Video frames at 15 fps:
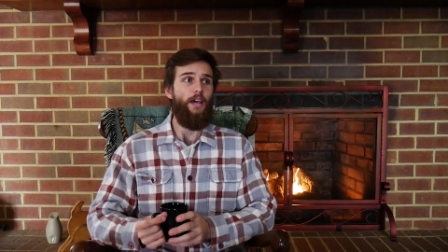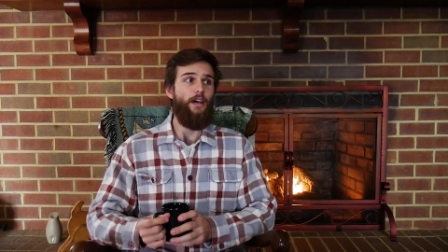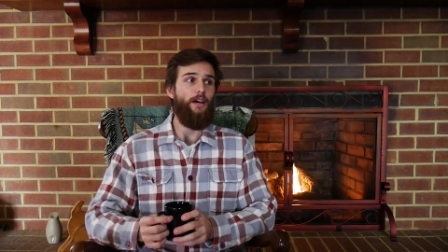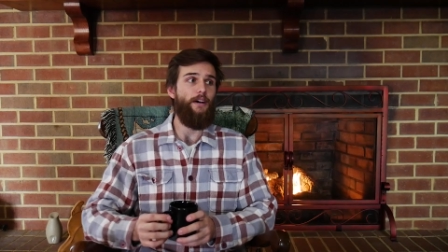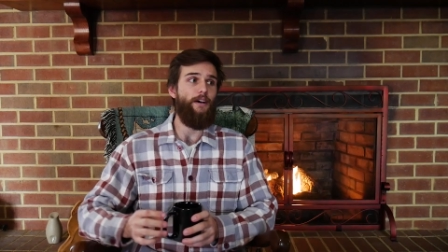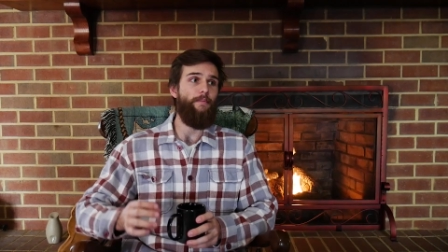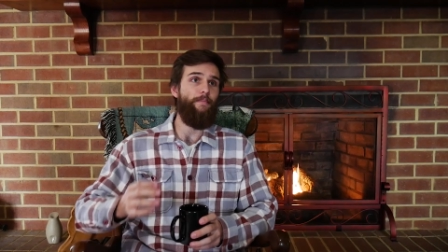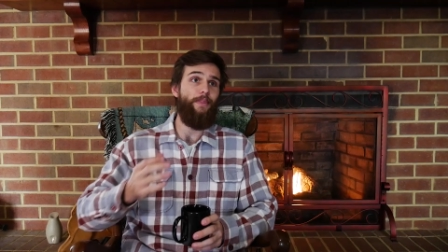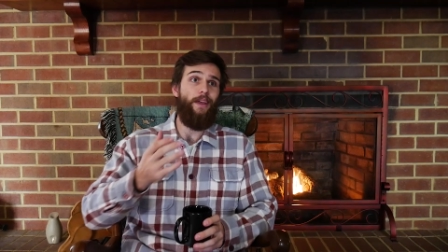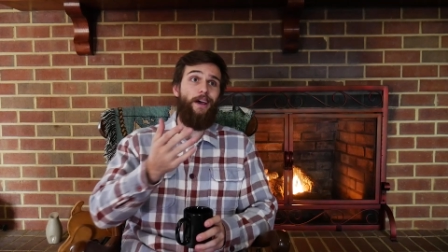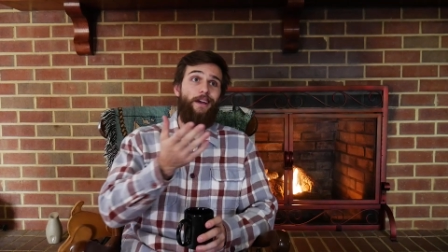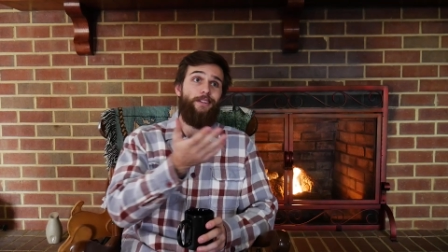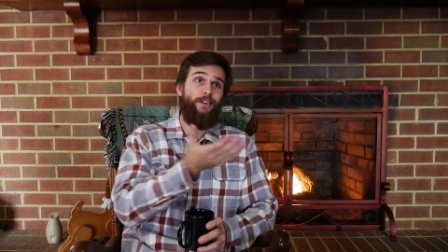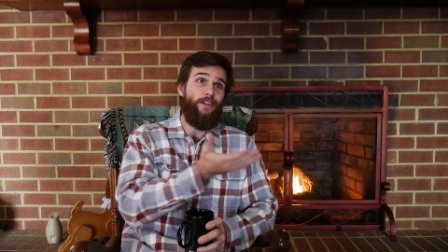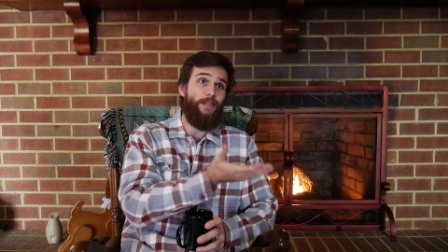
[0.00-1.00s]
Um,
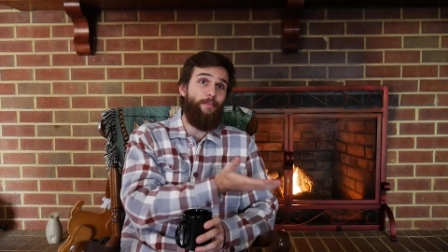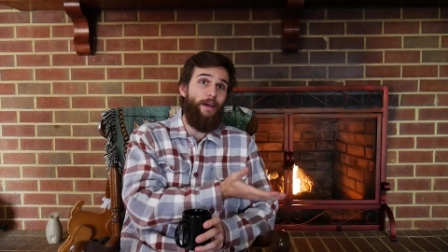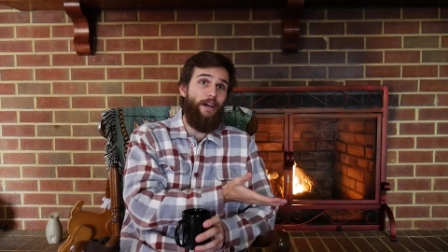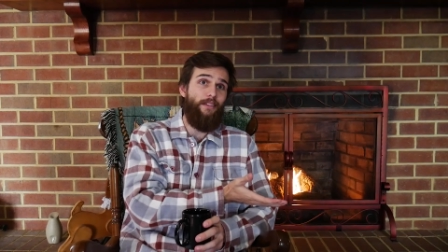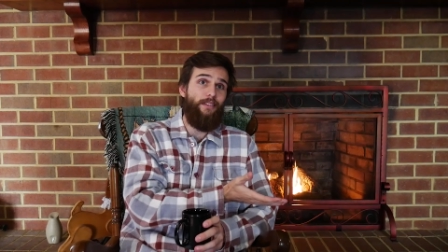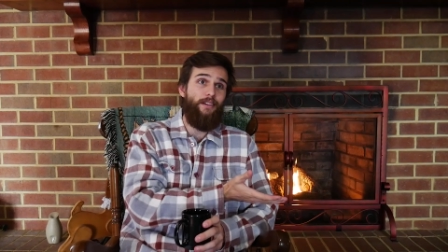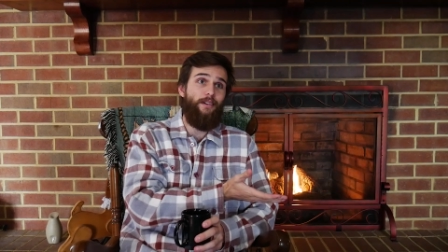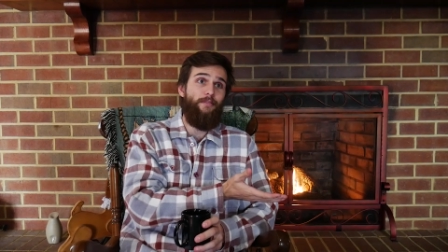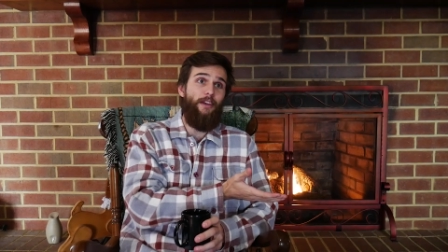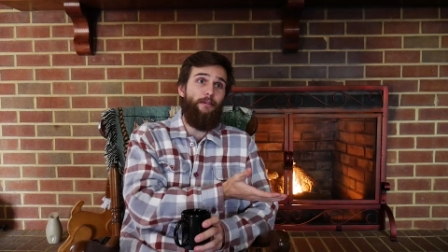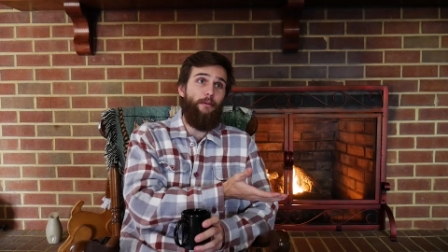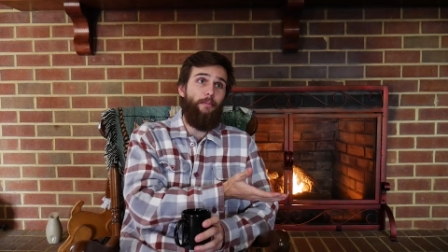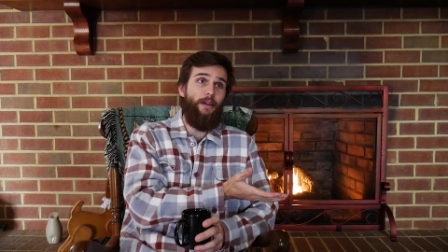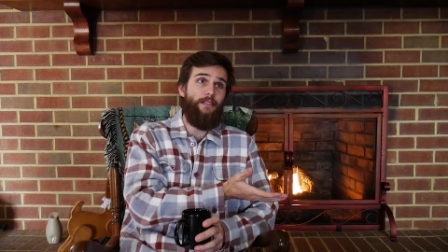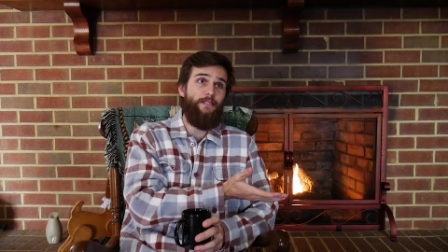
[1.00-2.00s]
I talked about the Vapor
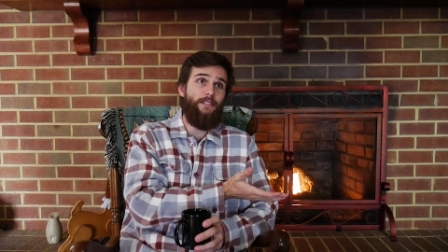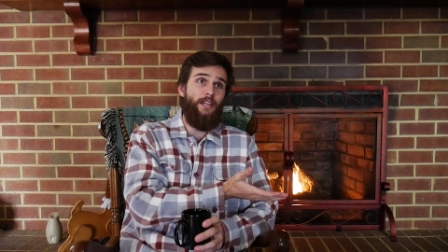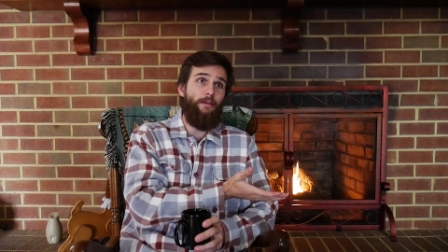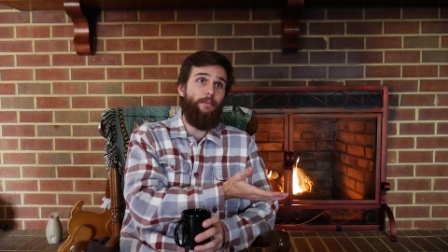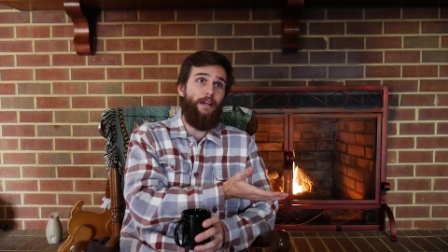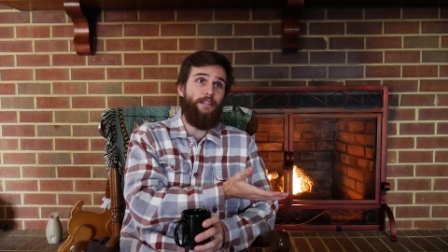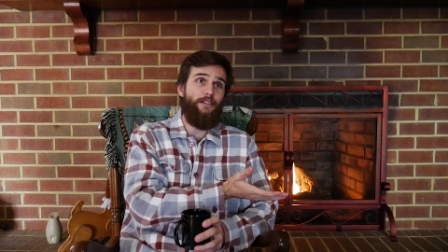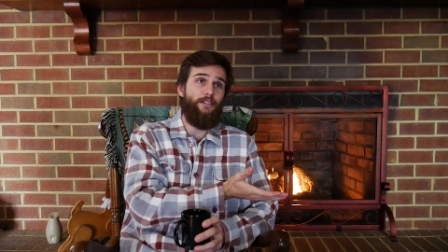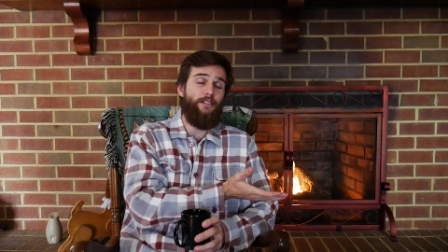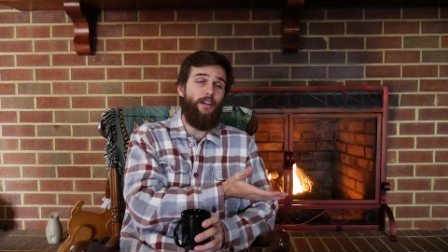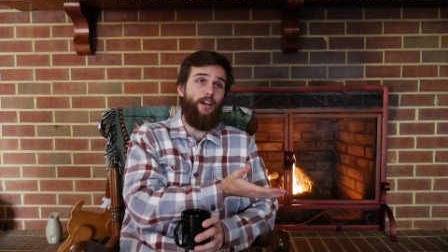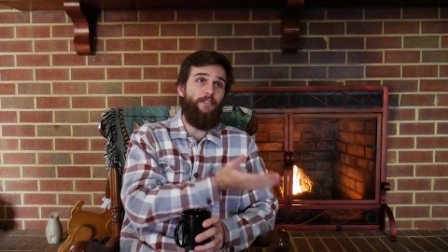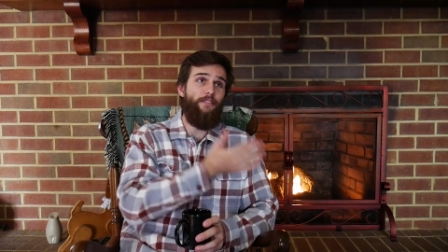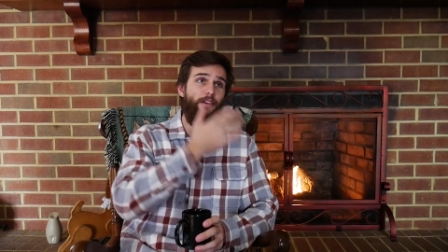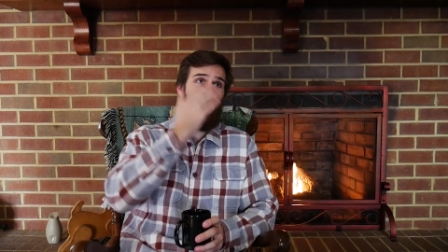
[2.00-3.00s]
Abrasive Sandblaster
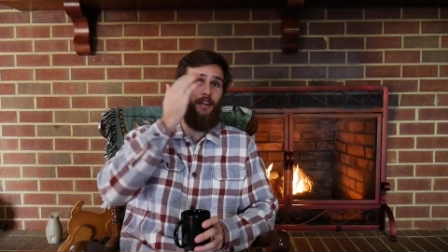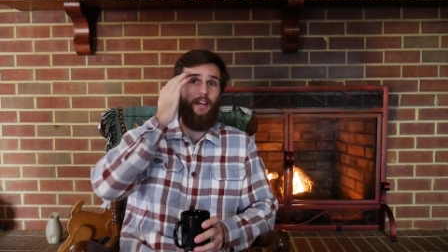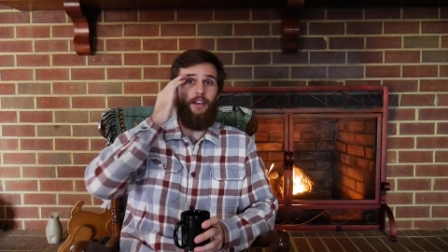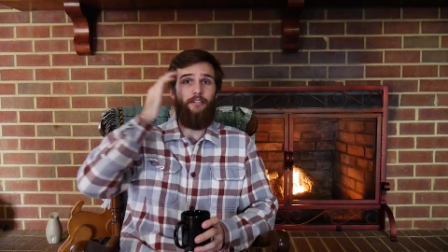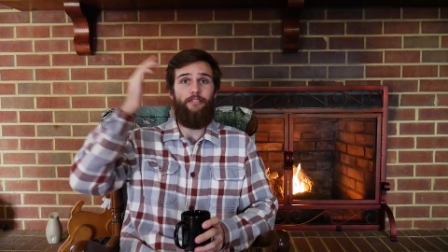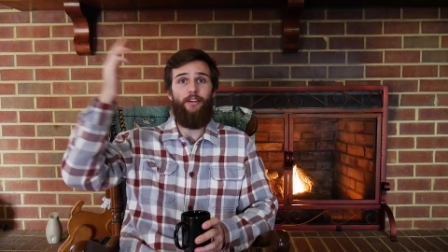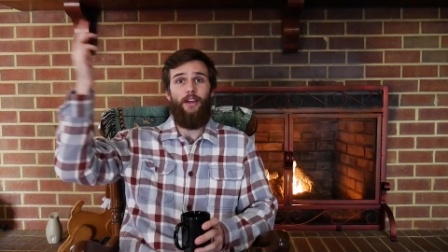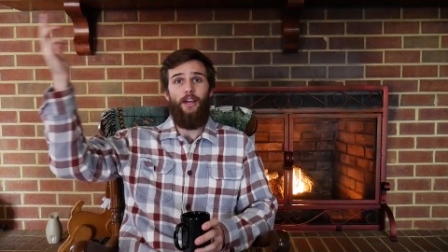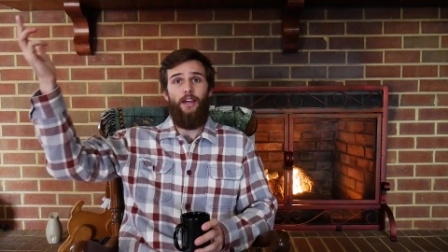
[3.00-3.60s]
stuff, and it kind of